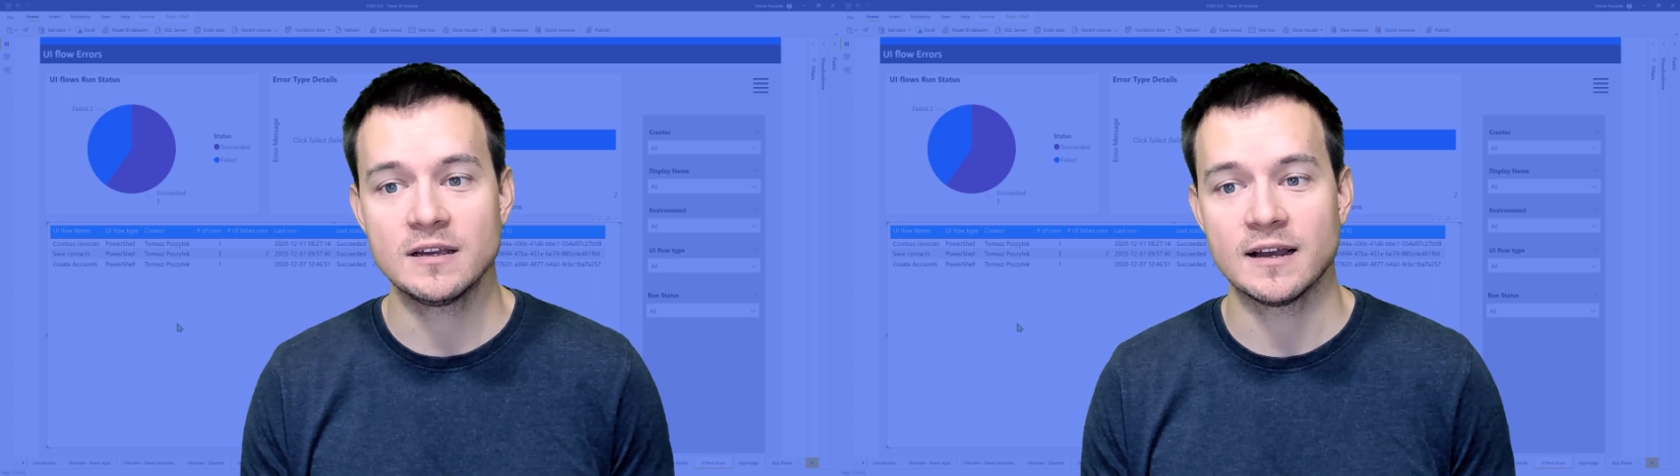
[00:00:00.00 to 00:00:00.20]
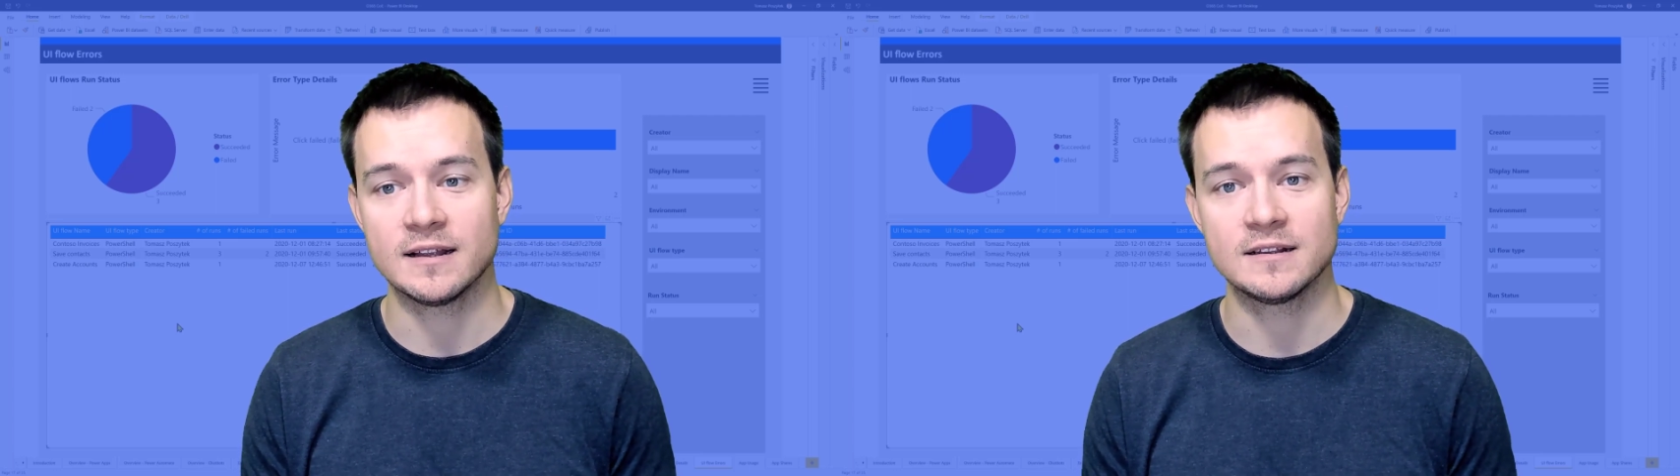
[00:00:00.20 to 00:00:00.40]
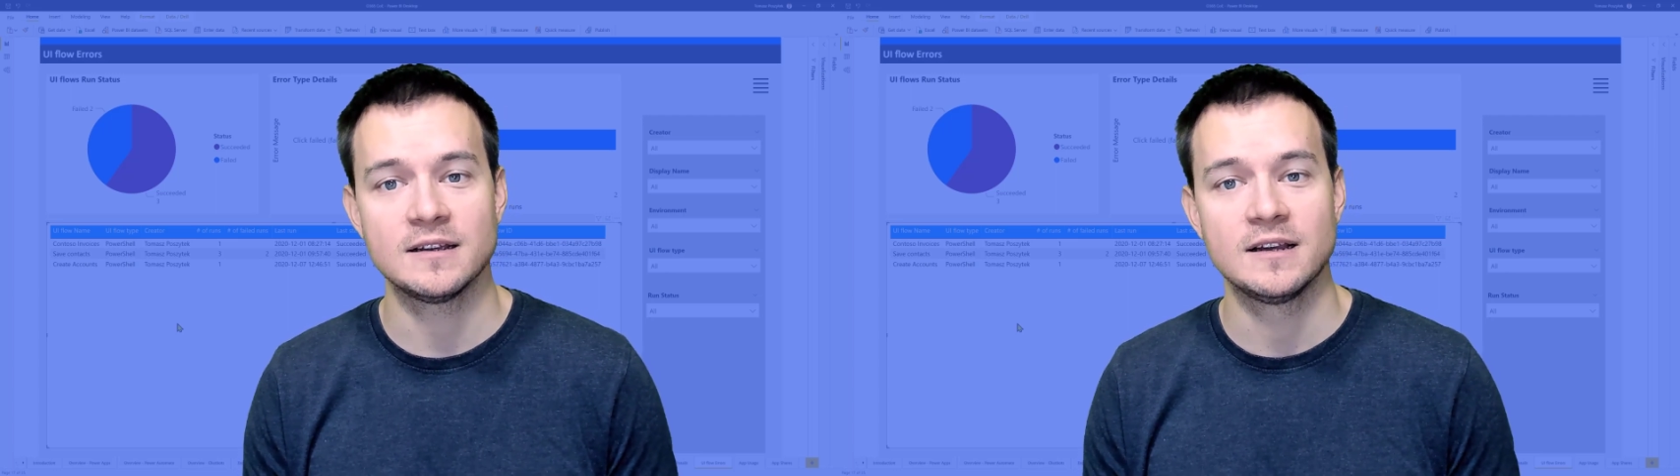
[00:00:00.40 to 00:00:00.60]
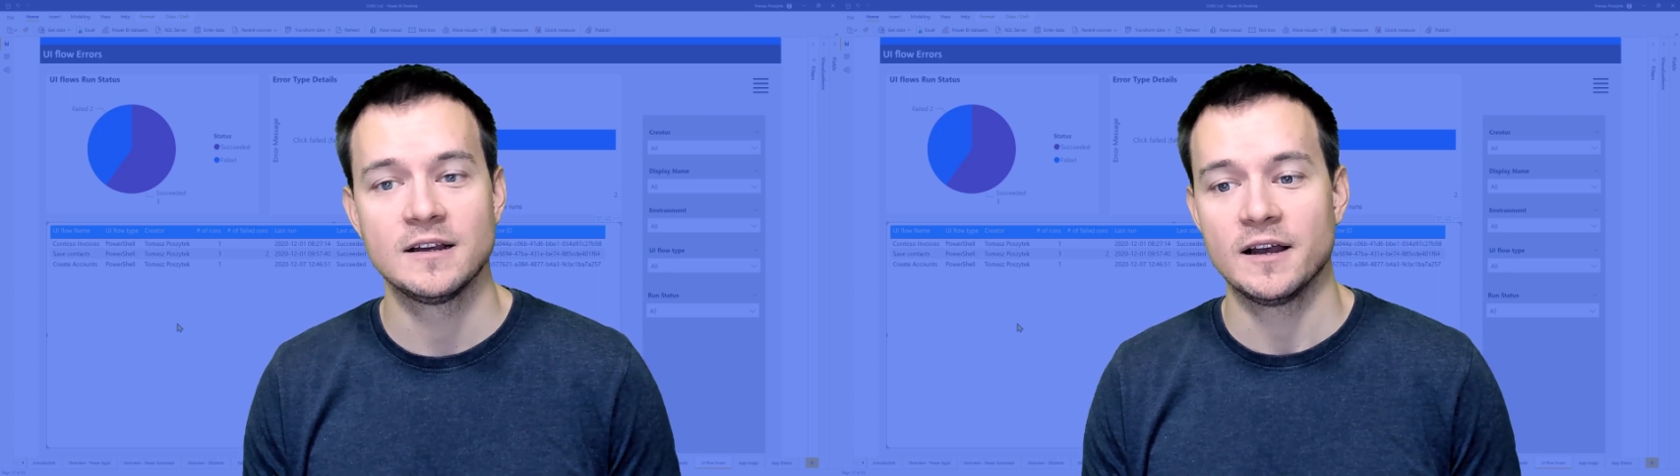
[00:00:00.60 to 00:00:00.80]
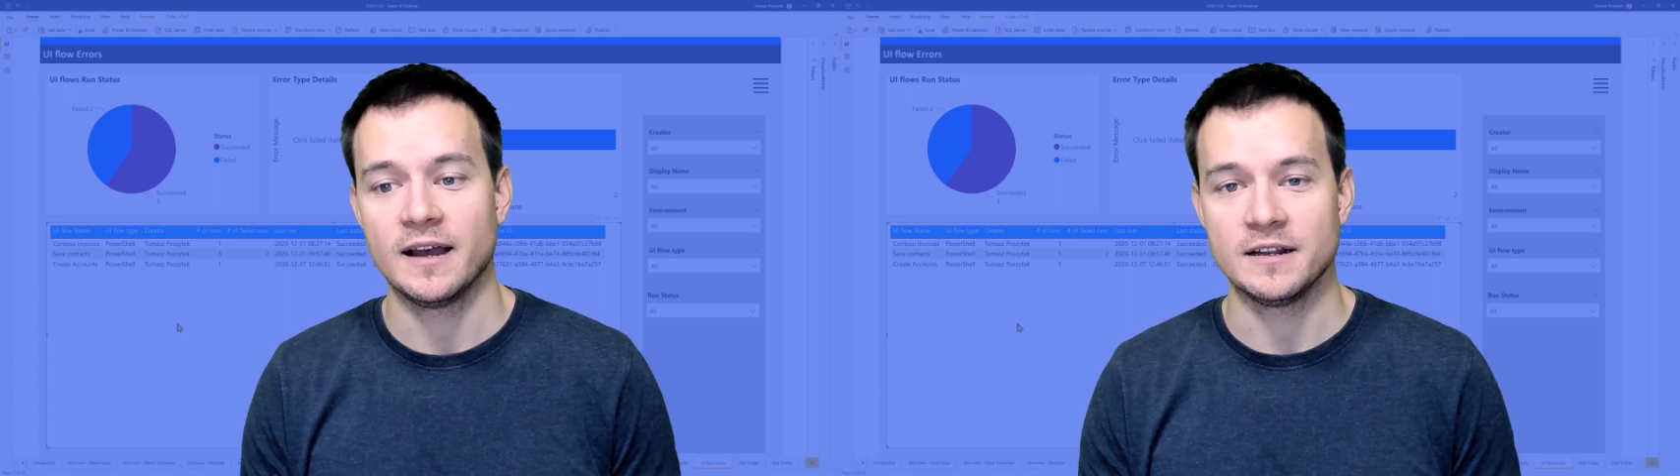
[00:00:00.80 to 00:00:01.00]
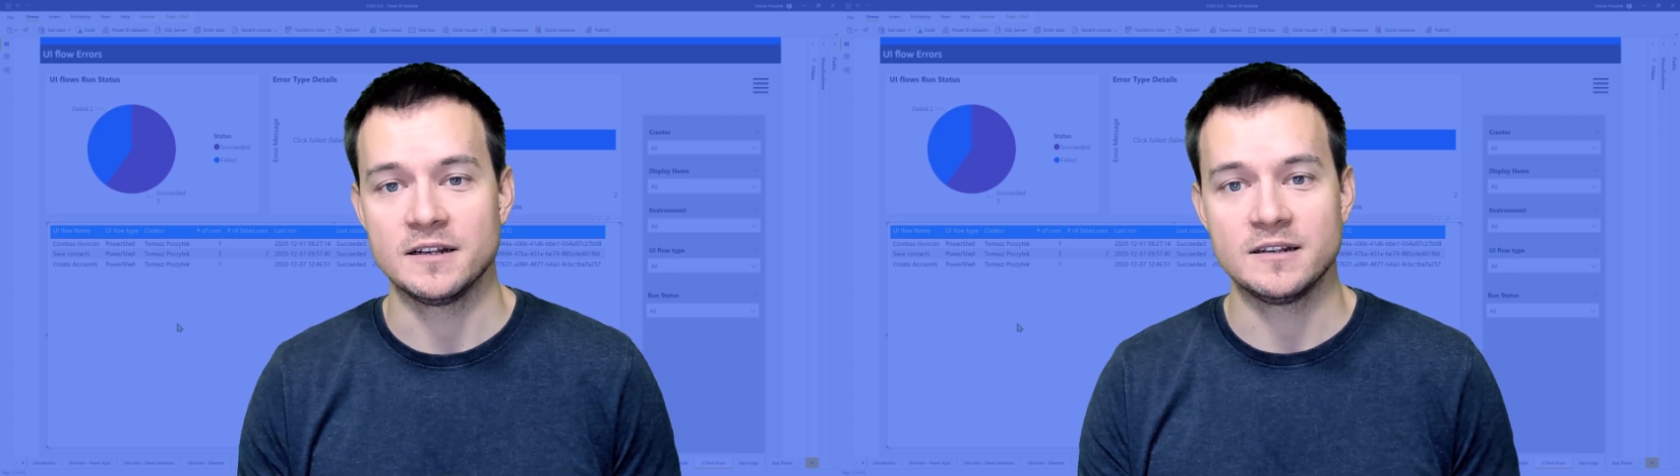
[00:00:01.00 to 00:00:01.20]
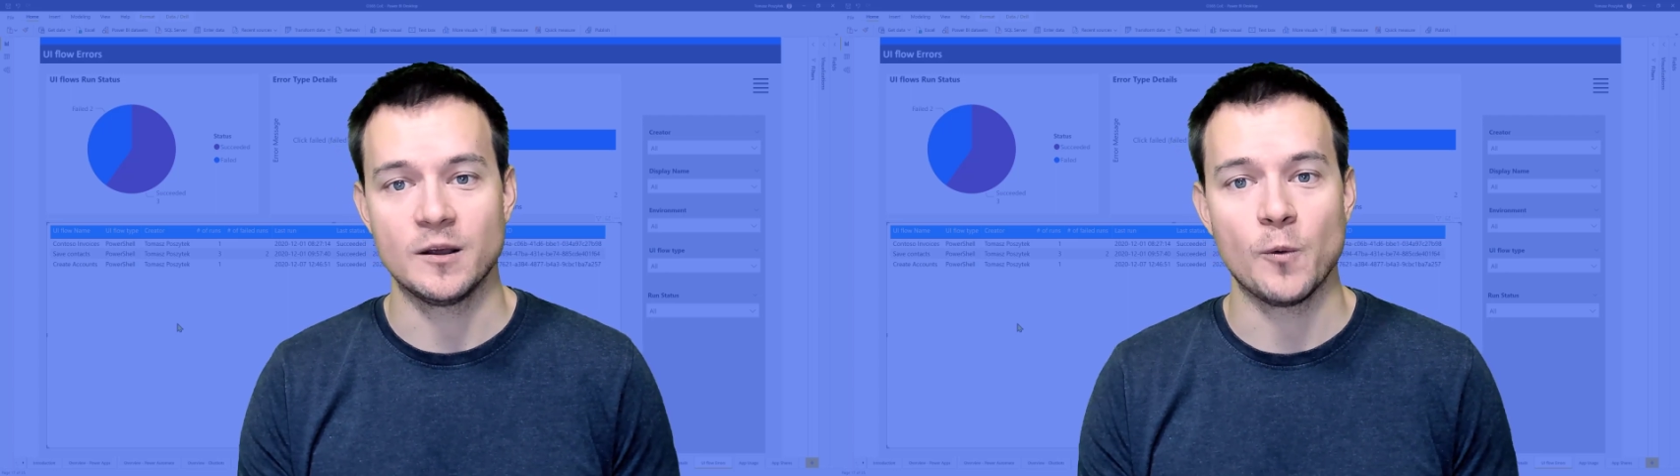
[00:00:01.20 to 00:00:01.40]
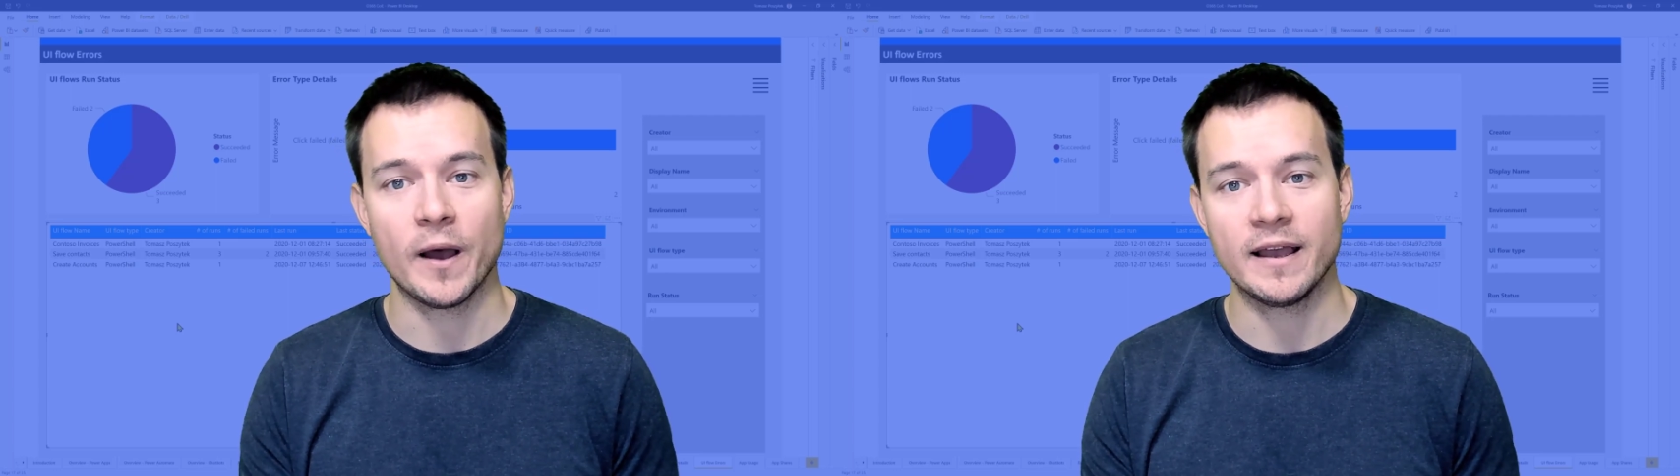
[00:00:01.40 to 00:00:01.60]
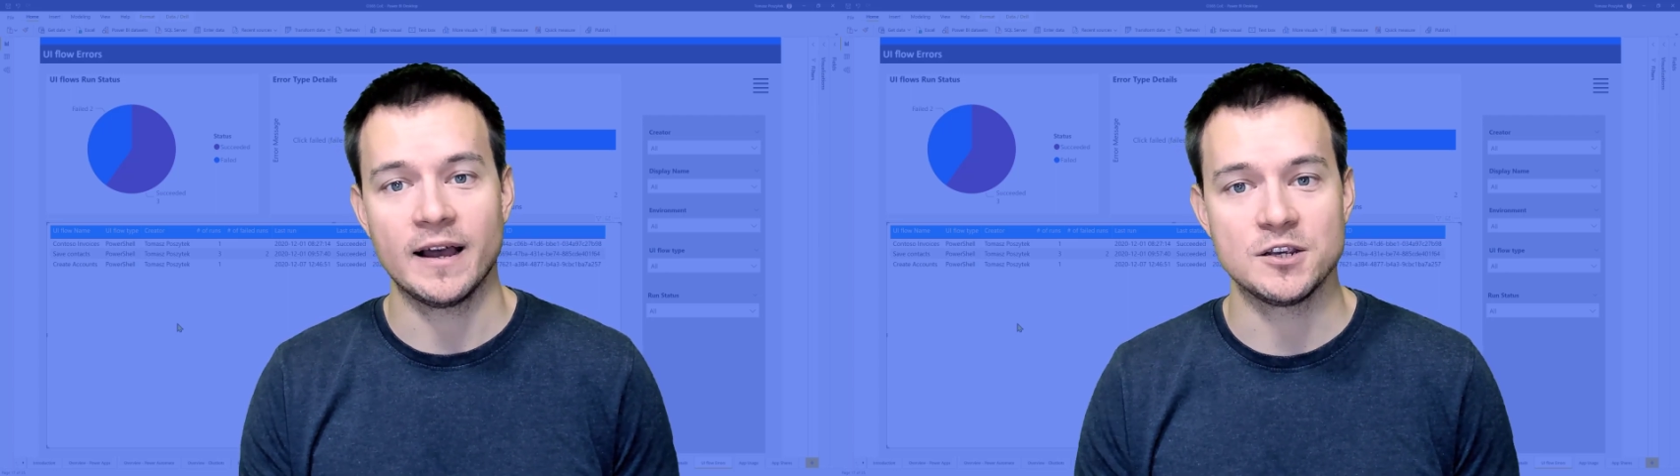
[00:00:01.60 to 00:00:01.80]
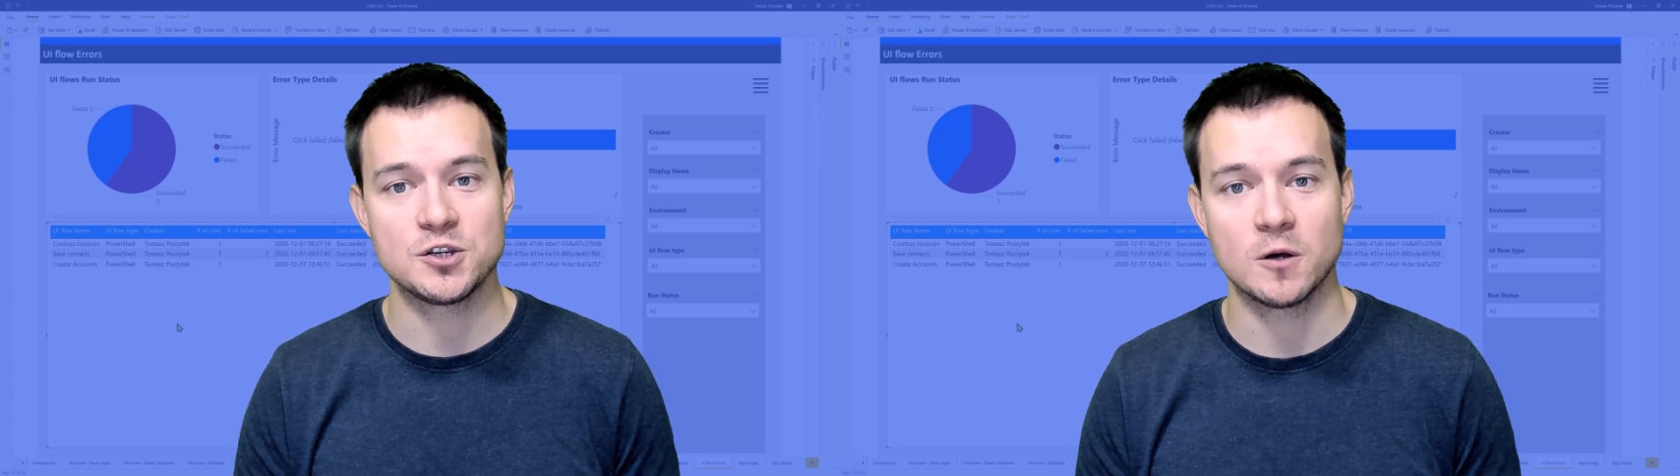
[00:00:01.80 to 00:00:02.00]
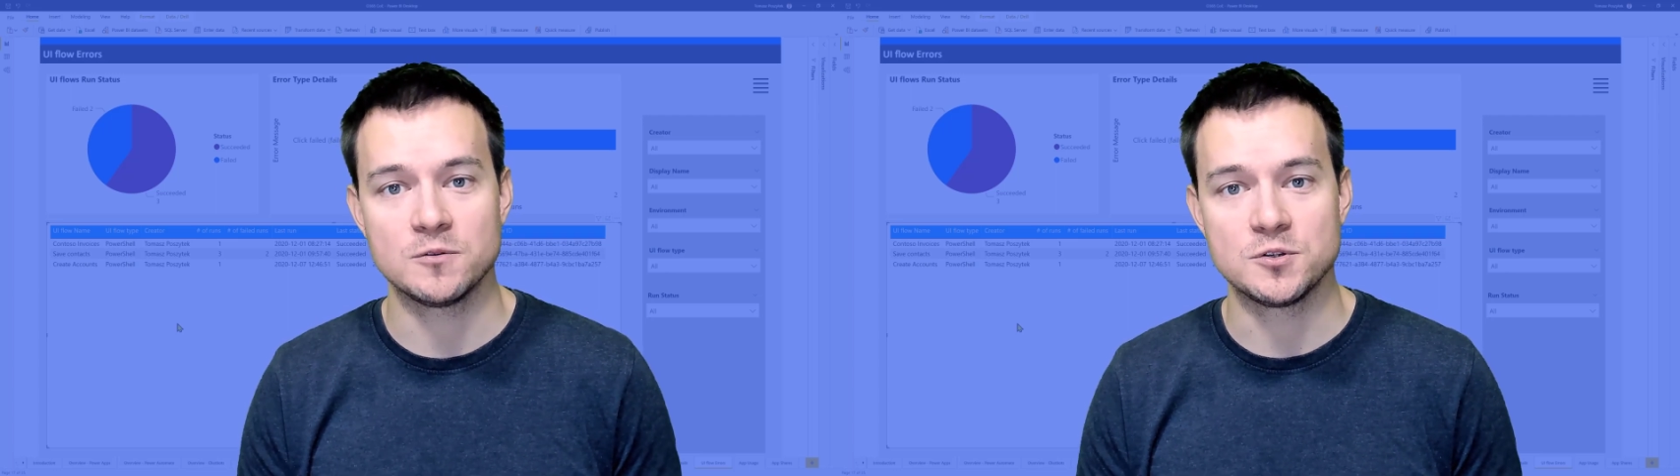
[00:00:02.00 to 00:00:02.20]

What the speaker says: and the way I showed